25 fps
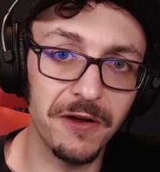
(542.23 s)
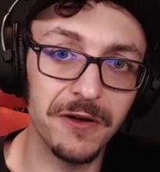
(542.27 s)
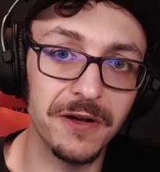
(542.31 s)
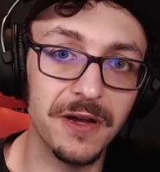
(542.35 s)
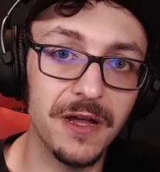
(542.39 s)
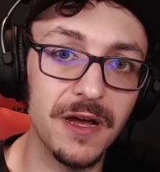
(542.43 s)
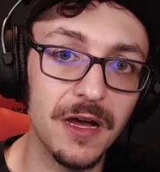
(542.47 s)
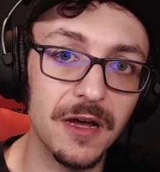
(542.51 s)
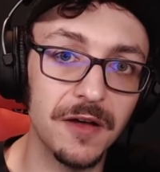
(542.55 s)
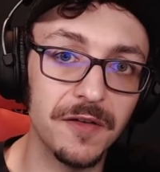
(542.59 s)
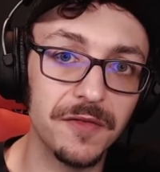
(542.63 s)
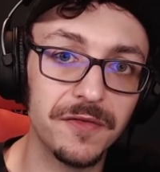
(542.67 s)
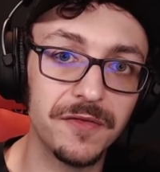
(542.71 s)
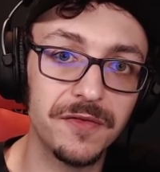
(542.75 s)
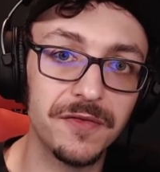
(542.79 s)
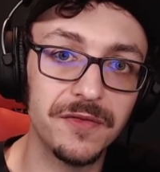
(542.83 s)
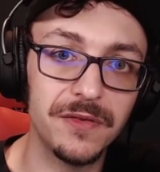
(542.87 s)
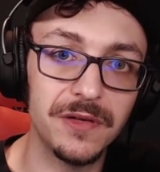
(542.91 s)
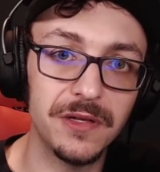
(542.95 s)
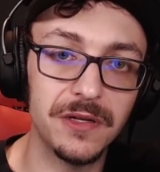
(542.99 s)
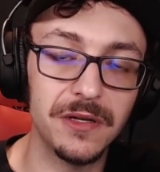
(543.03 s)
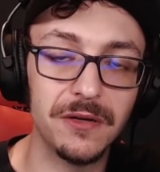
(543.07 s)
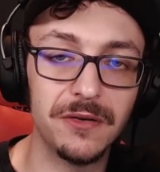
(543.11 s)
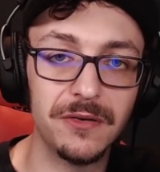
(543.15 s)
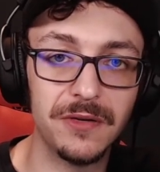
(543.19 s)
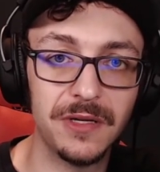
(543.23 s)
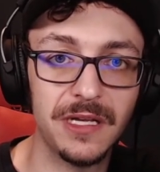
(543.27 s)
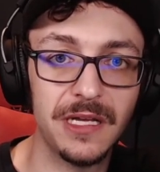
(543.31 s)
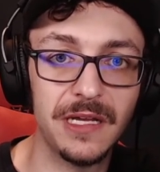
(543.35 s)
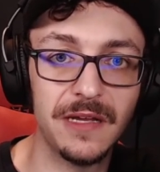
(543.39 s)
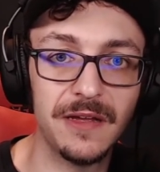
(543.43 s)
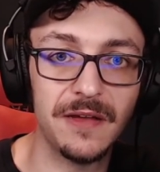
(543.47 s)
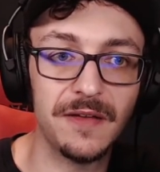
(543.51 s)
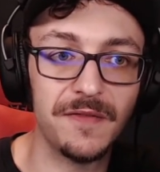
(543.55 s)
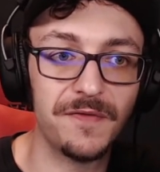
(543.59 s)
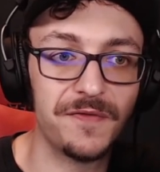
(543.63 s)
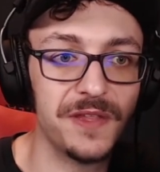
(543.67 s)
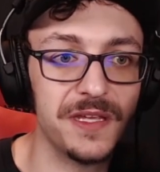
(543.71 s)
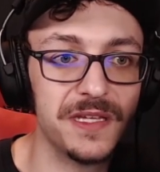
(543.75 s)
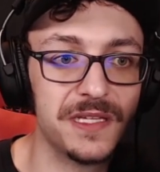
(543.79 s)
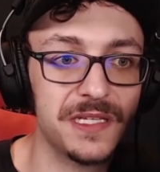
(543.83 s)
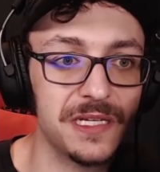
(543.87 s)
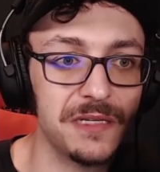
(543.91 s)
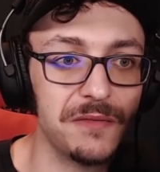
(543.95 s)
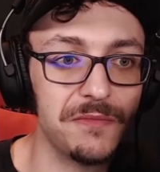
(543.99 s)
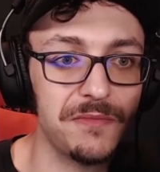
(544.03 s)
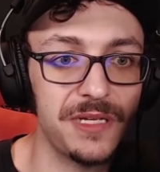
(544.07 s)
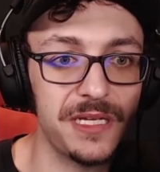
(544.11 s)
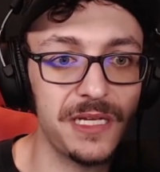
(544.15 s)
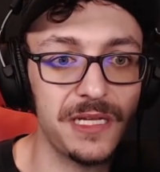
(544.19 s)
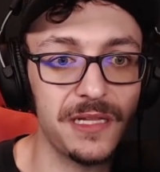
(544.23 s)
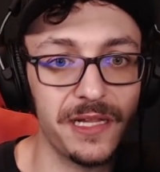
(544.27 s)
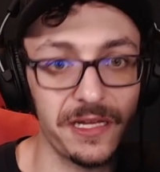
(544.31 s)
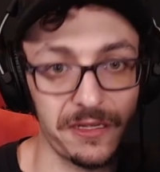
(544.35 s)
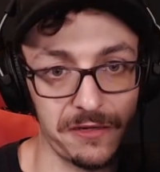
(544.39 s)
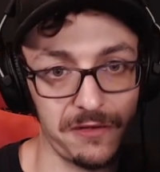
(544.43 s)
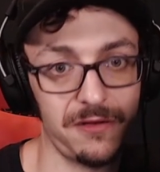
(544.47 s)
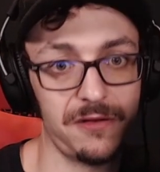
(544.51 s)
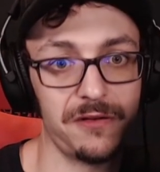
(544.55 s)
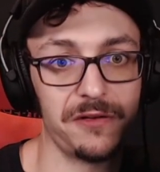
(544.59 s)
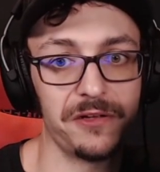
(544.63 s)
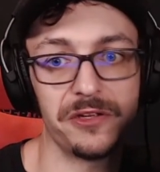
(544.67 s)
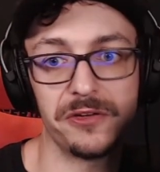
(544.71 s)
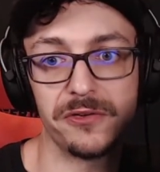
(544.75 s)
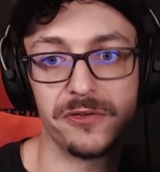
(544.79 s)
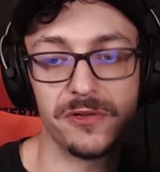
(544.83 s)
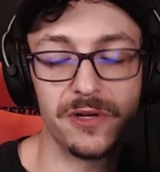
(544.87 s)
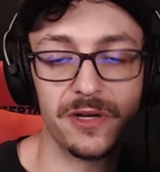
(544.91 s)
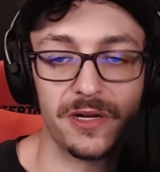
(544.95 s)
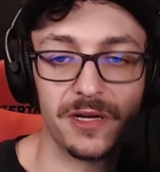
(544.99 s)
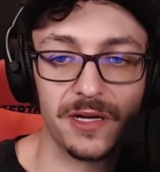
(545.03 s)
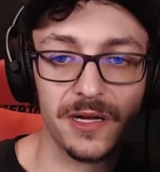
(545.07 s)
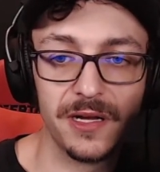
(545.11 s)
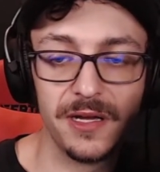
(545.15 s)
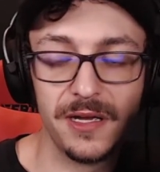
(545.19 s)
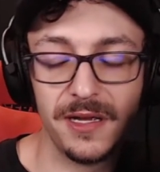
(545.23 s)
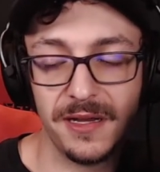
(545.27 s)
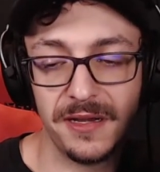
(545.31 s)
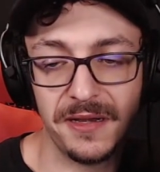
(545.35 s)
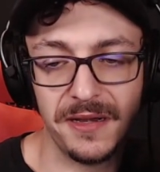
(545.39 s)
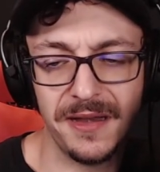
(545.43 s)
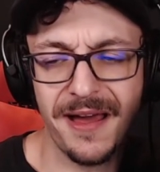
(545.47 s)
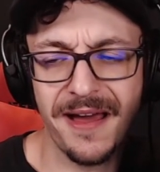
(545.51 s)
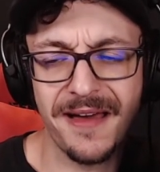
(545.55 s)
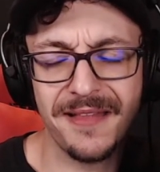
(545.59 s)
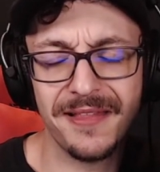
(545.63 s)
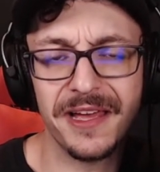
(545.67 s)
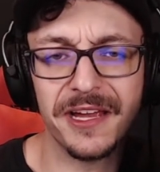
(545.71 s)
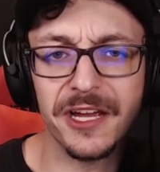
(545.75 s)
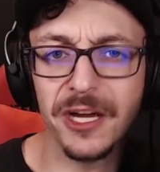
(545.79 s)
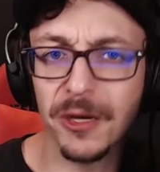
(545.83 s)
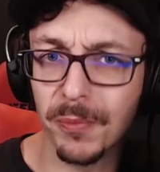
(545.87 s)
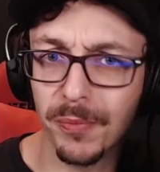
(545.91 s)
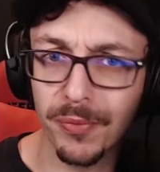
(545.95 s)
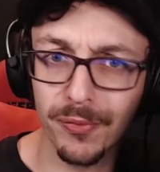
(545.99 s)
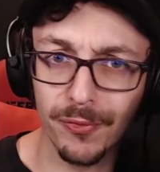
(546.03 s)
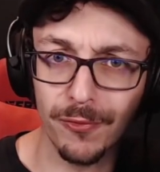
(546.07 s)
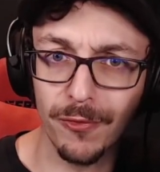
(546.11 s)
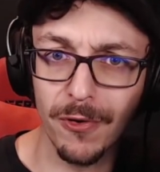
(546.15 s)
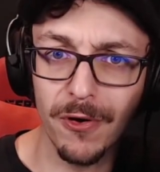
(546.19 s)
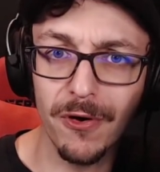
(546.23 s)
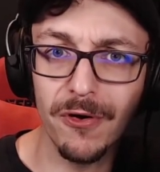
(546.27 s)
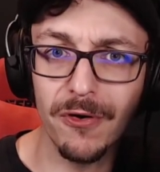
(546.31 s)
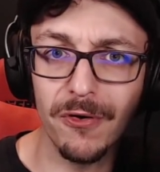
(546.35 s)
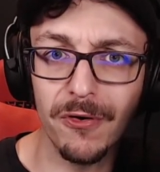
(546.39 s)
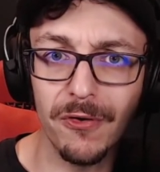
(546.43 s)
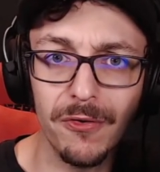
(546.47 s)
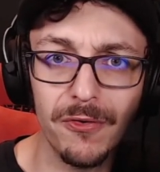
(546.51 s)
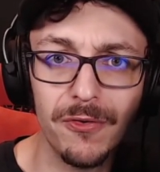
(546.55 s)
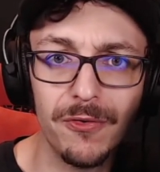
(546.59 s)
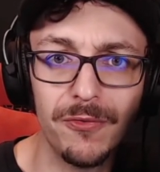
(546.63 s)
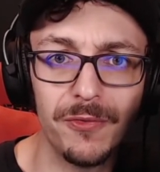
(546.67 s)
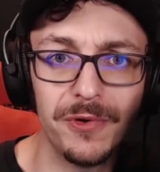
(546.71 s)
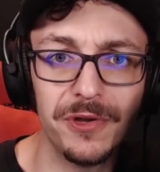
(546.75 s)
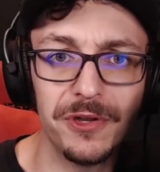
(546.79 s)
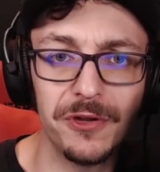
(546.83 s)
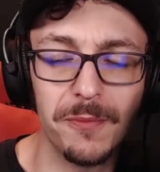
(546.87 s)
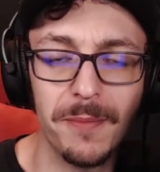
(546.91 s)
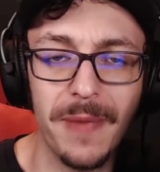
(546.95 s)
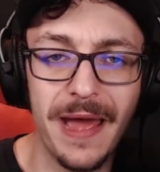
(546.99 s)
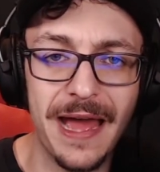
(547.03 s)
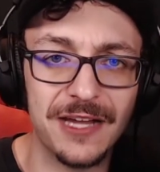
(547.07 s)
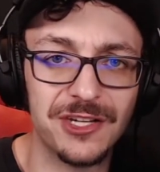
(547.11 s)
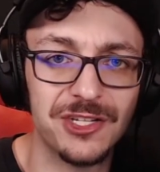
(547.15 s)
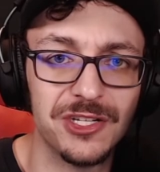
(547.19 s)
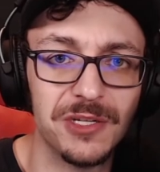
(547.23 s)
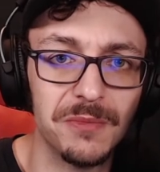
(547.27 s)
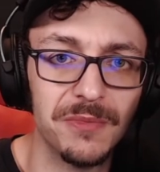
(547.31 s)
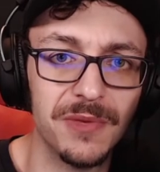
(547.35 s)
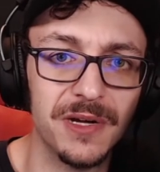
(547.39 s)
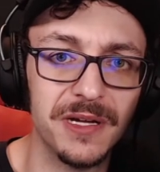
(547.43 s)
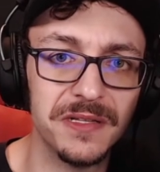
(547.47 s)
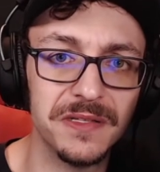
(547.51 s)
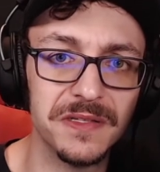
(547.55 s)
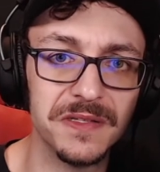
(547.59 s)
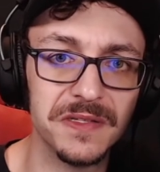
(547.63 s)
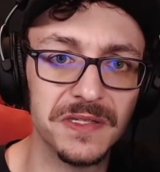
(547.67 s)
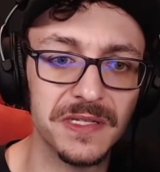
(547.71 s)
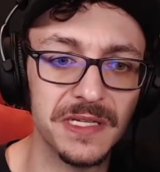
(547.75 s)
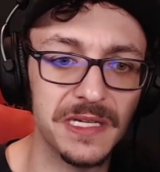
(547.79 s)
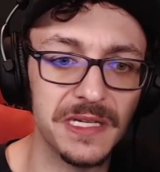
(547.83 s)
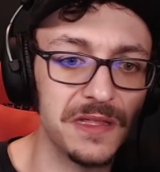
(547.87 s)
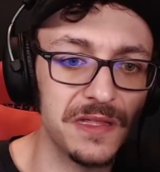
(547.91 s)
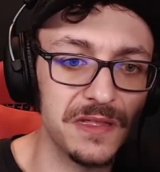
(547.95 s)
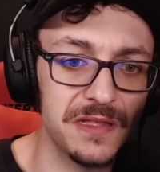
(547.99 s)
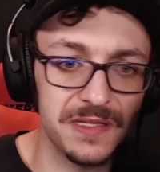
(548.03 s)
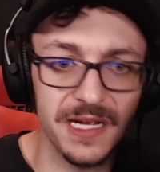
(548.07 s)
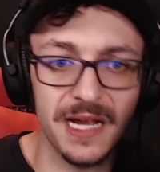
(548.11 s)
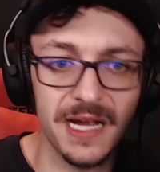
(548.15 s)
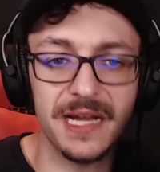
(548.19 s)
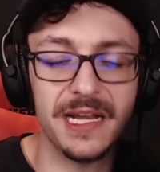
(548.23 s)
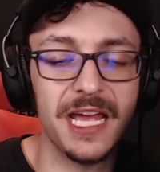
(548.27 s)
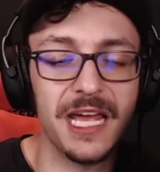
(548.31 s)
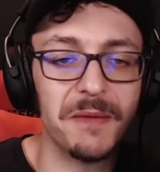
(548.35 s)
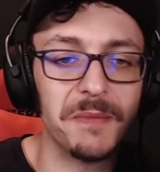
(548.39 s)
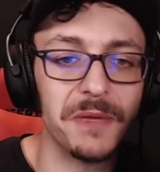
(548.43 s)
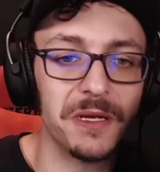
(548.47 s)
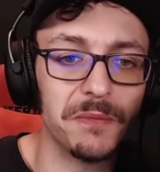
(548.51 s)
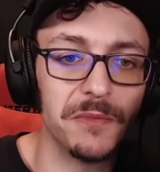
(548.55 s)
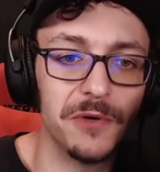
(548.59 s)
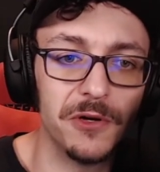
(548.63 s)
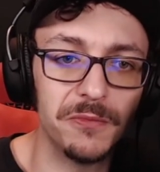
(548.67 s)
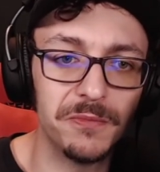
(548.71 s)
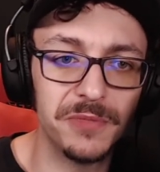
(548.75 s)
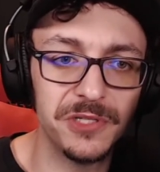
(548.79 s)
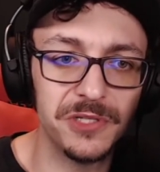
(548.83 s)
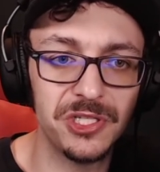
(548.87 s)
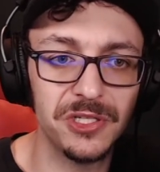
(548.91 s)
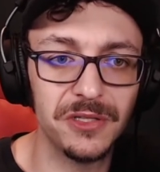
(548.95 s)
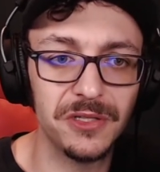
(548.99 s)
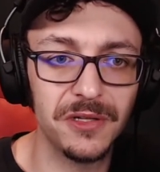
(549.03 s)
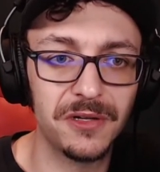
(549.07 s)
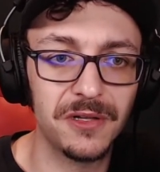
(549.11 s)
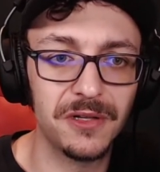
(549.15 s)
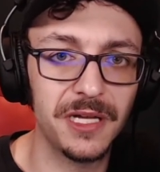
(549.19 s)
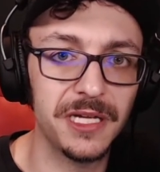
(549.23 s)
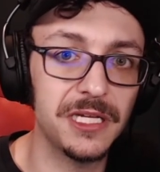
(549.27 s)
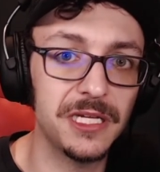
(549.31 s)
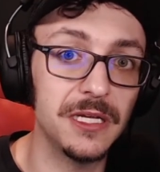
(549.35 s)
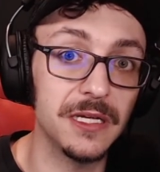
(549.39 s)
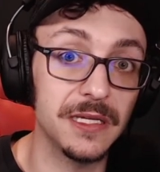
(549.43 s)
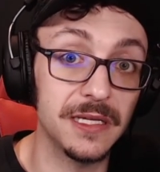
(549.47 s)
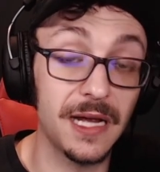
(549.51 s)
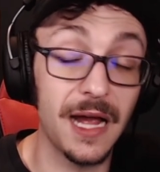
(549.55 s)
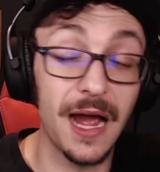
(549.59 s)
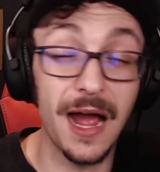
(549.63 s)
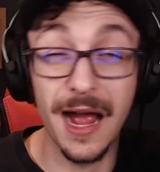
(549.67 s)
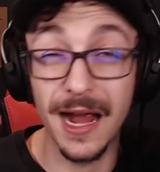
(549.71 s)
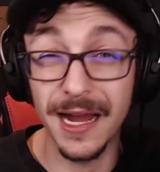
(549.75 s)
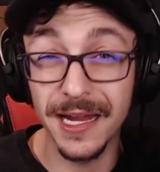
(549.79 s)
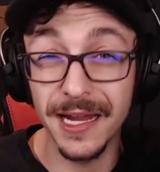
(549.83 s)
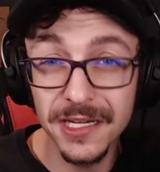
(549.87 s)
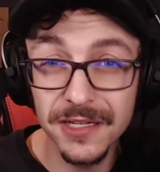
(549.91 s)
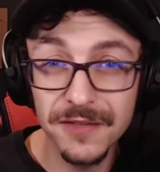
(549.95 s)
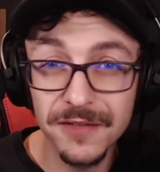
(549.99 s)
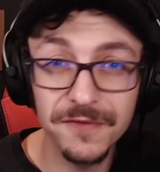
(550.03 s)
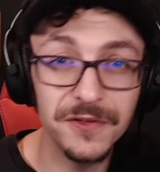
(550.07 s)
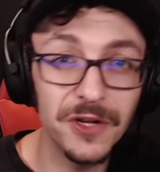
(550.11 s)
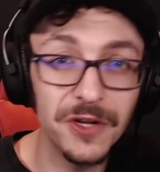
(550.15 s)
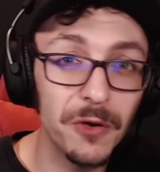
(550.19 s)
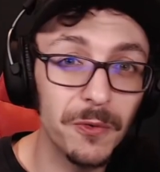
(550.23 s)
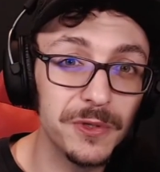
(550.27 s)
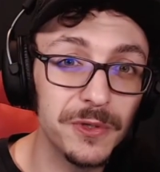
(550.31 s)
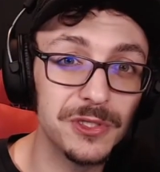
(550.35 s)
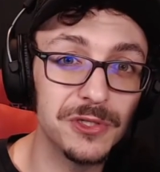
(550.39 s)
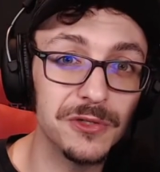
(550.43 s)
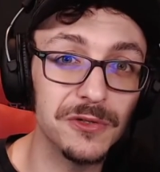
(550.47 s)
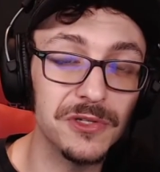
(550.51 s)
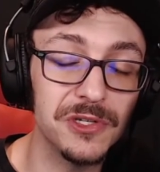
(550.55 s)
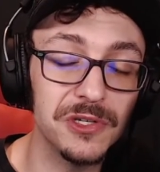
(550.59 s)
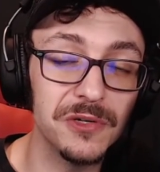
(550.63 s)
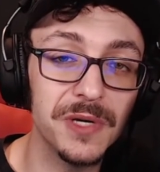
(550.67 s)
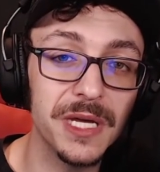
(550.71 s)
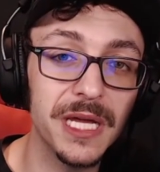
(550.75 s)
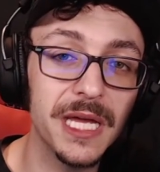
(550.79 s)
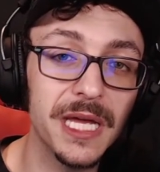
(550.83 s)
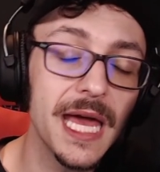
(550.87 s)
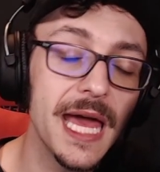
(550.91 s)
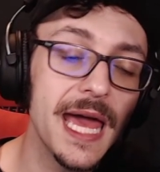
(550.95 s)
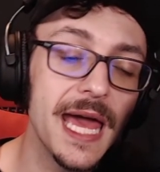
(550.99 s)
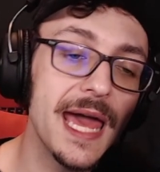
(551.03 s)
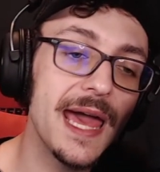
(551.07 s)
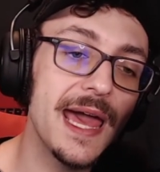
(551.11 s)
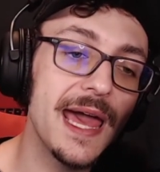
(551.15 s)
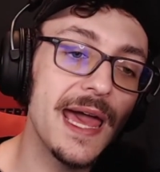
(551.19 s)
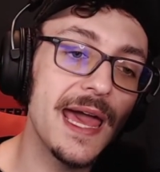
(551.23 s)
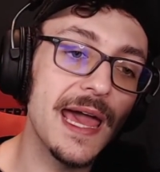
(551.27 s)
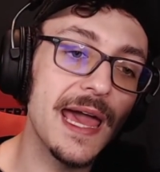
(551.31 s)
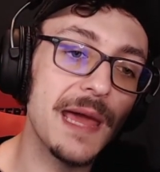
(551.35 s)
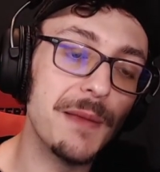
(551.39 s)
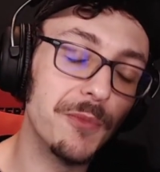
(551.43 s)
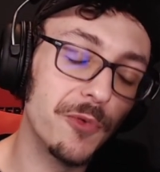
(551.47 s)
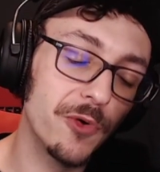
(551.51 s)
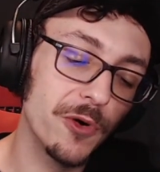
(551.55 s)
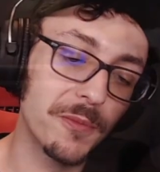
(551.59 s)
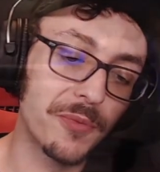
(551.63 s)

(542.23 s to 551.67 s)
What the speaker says: enough. If this can be like, oh, you look not like a pro when you're mashing buttons in dynamic mode, but you look like you kind of know what you're doing, and more